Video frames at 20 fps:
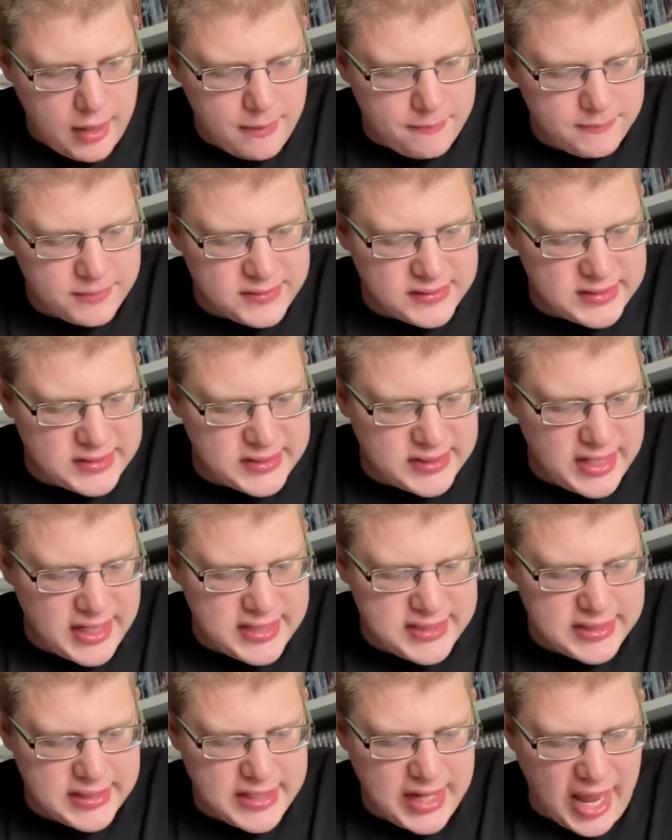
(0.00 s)

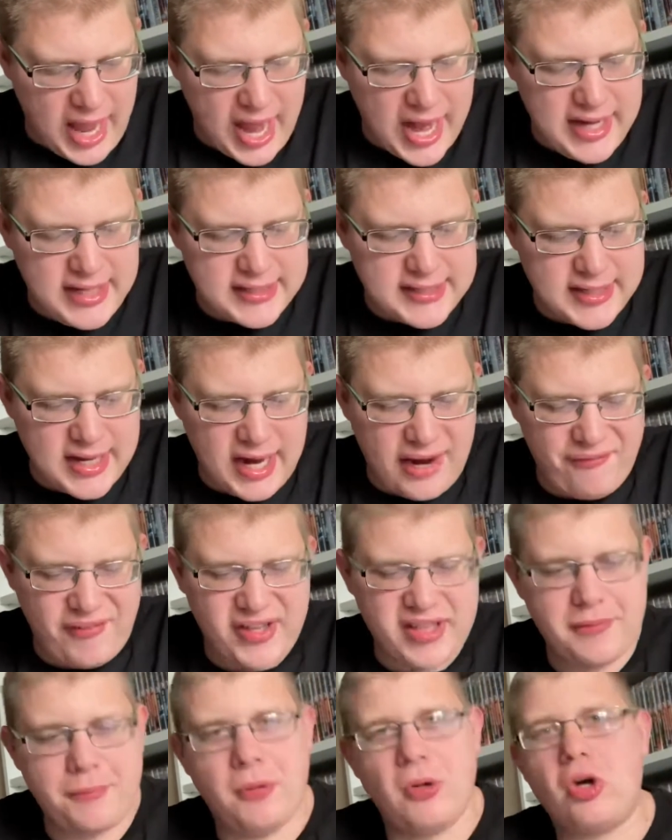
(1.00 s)
Season 8, I've
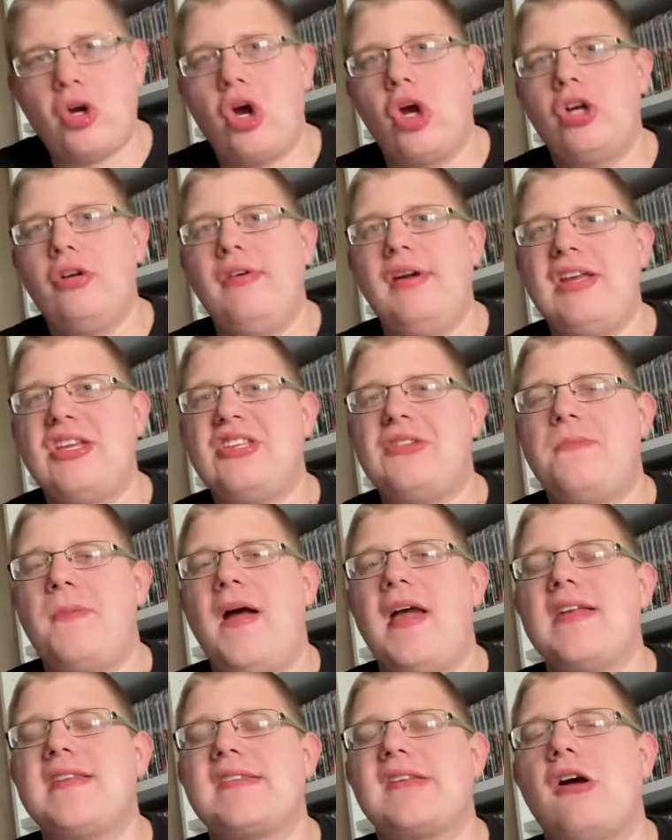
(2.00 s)
had to put Connery in
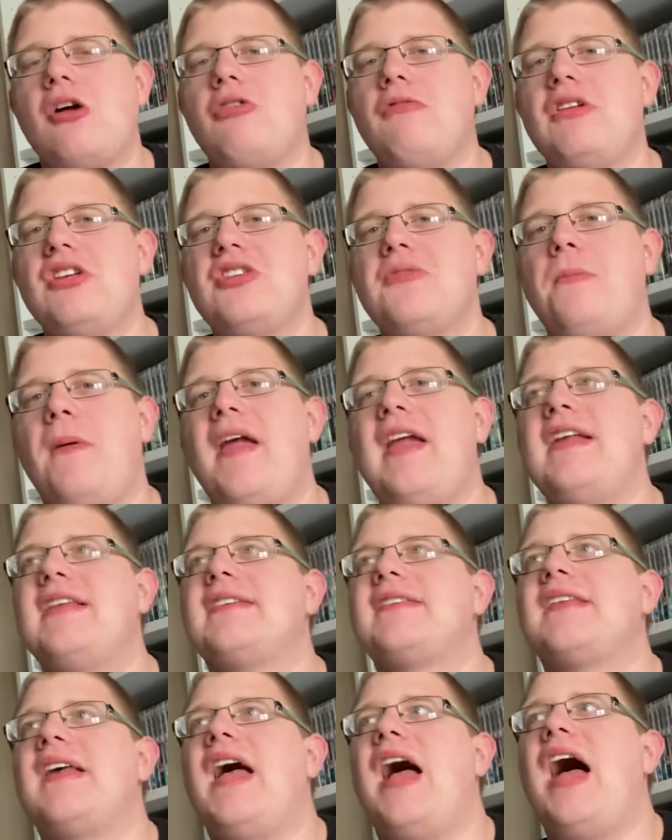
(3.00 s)
Space. Connery in
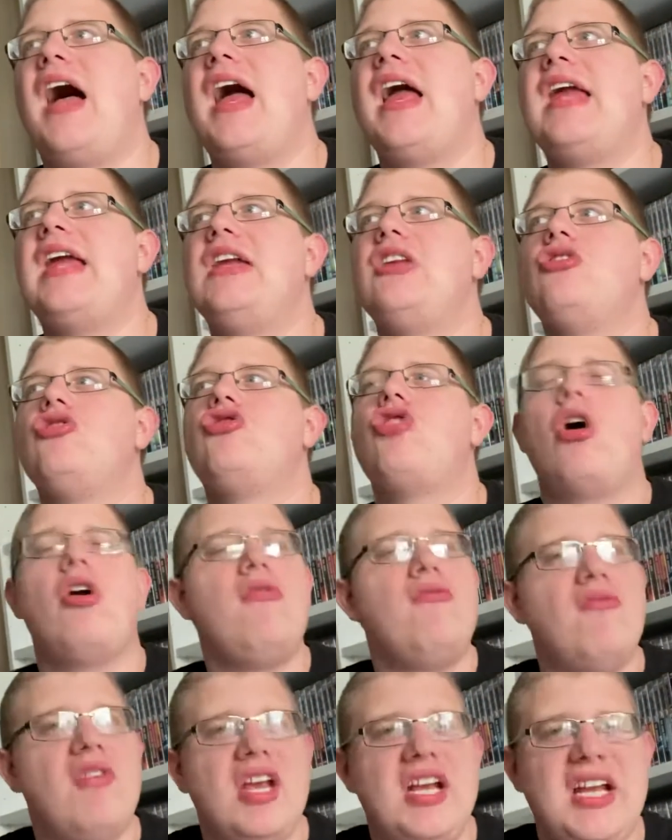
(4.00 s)
Space, I
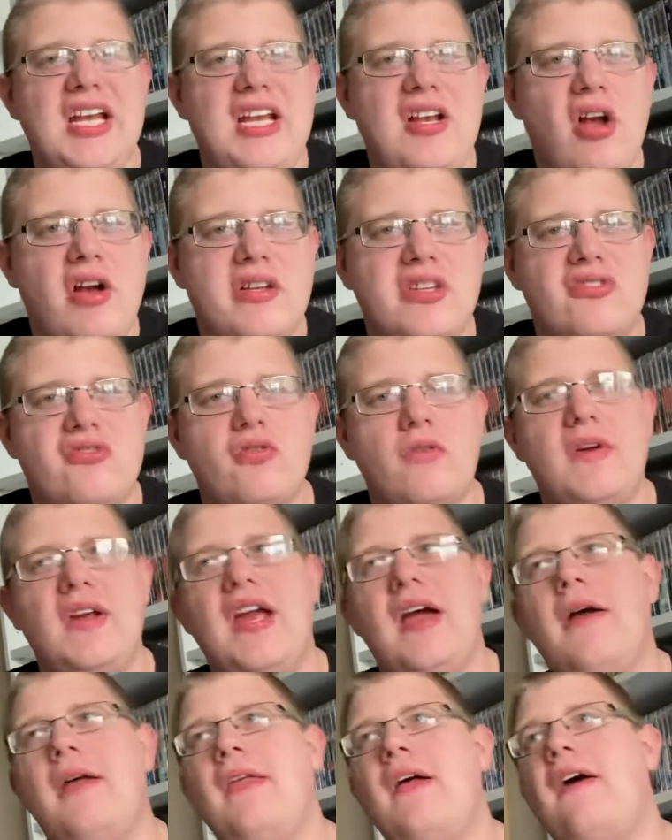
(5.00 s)
don't really like the story.
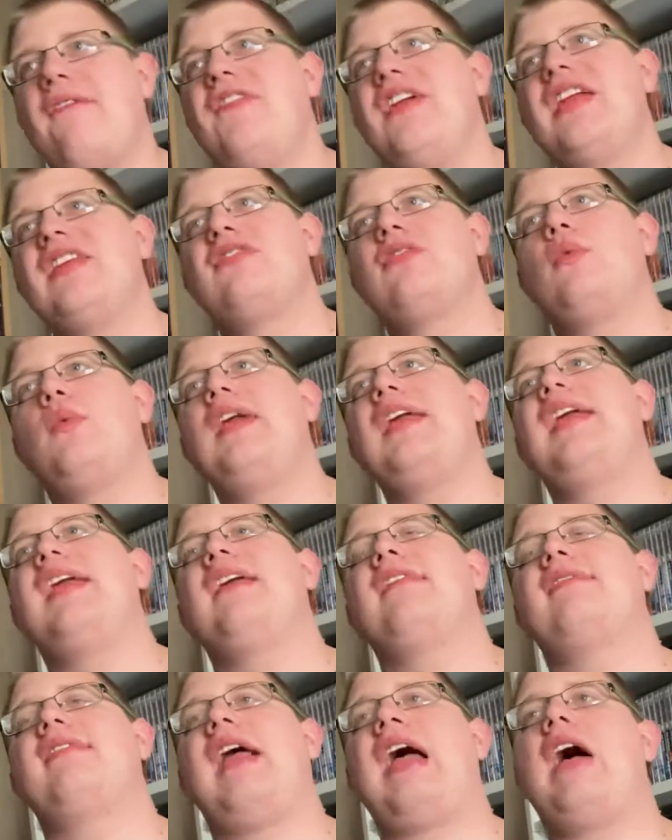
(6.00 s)
I think it's the
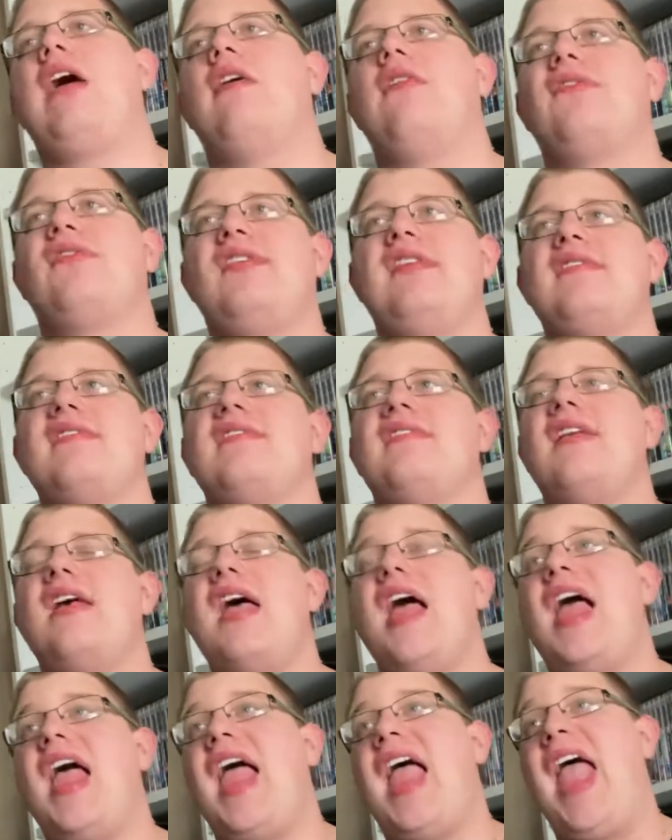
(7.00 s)
weakest out of Season
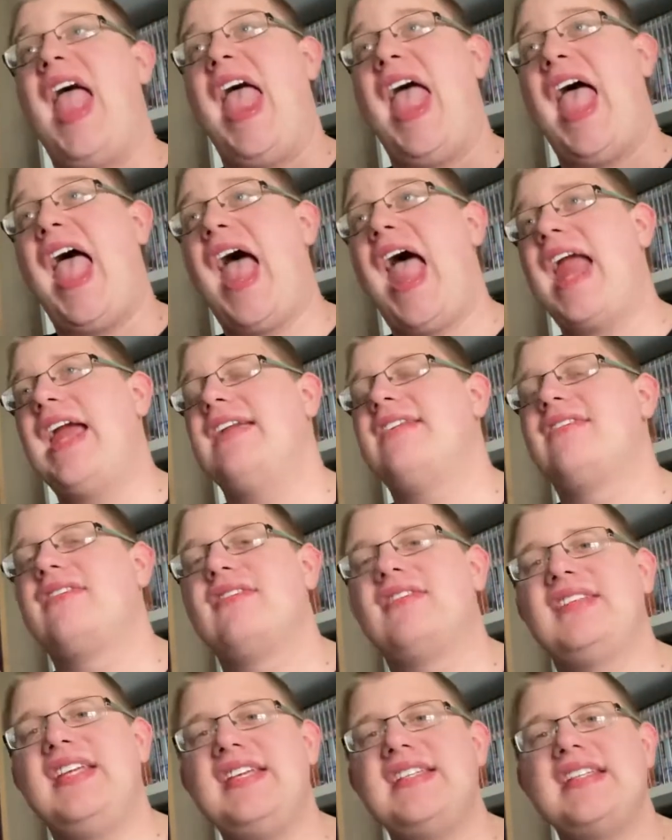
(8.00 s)
8.
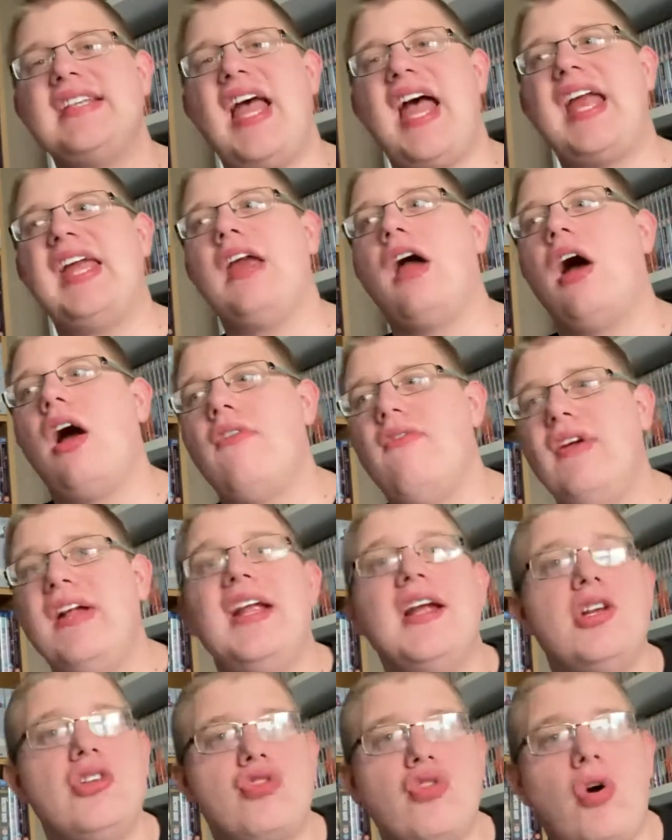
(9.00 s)
Because Season 8, I
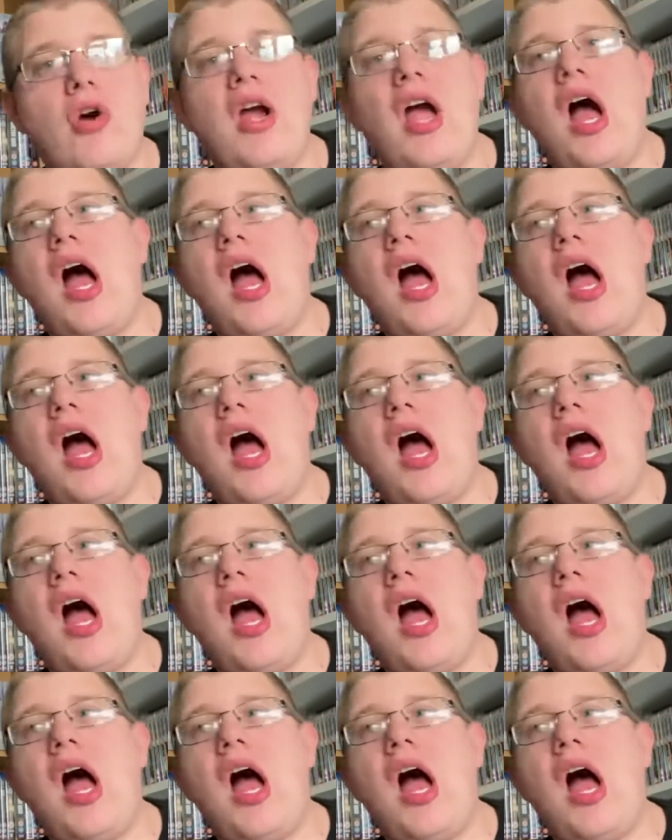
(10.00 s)
really enjoy.